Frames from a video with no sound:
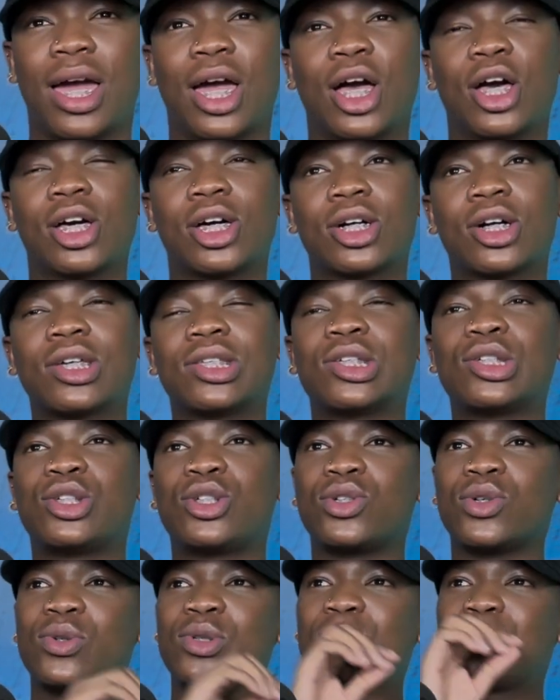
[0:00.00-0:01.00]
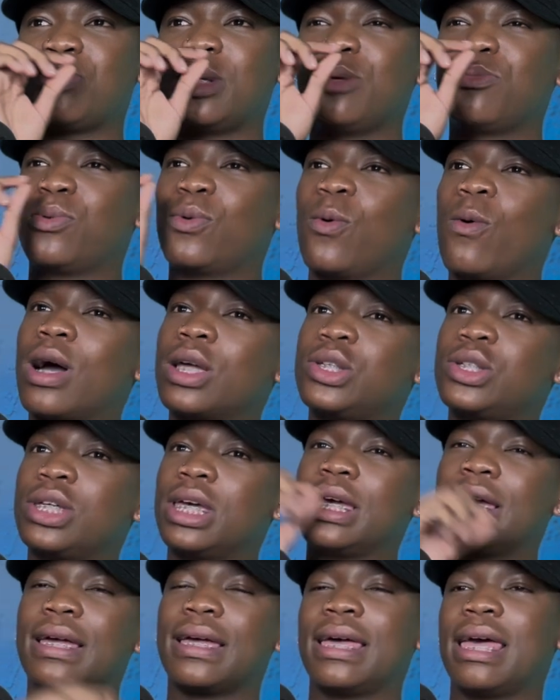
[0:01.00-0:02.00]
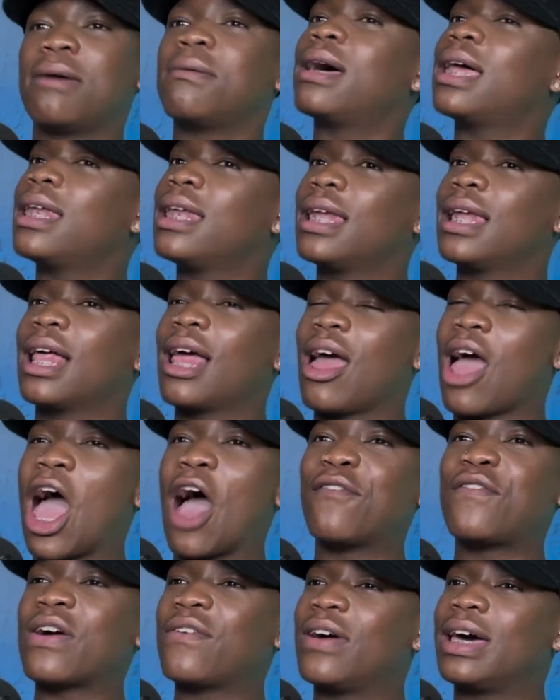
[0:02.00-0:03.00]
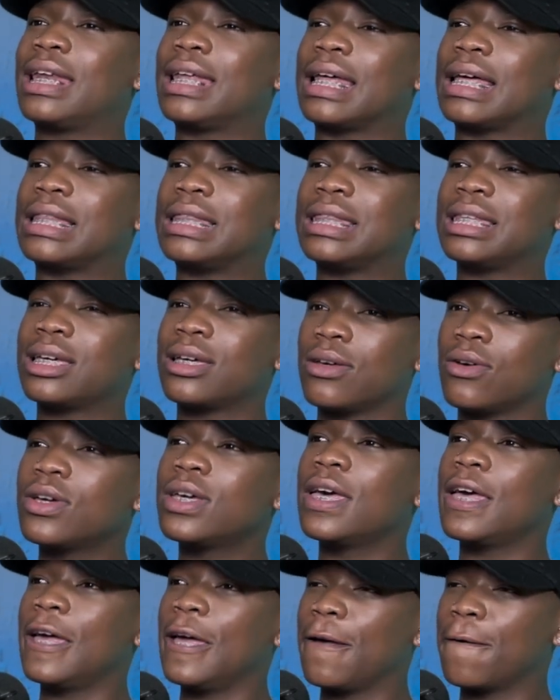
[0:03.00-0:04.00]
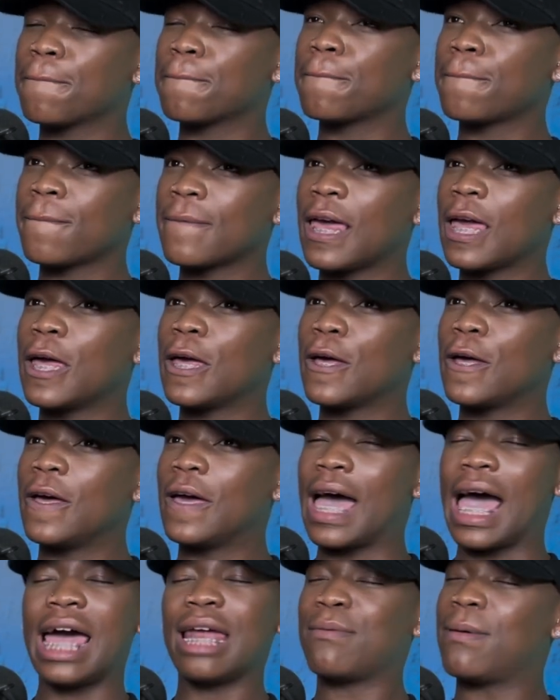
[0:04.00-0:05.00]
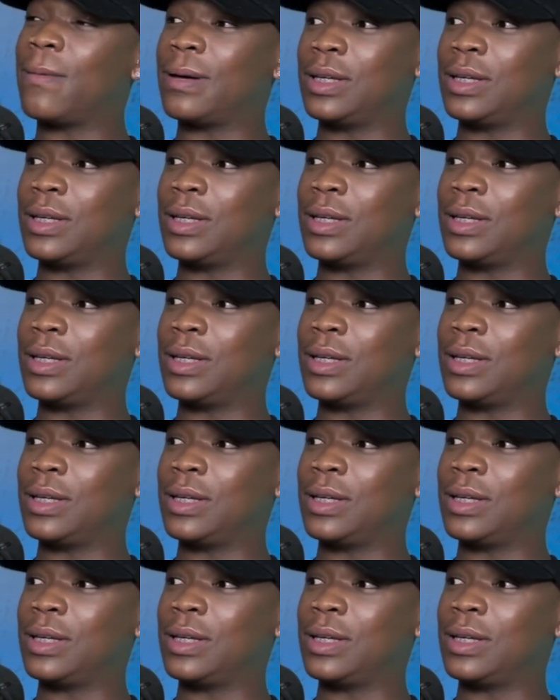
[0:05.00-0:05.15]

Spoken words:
Because it shows people watching. Yeah. 500. Okay. I had about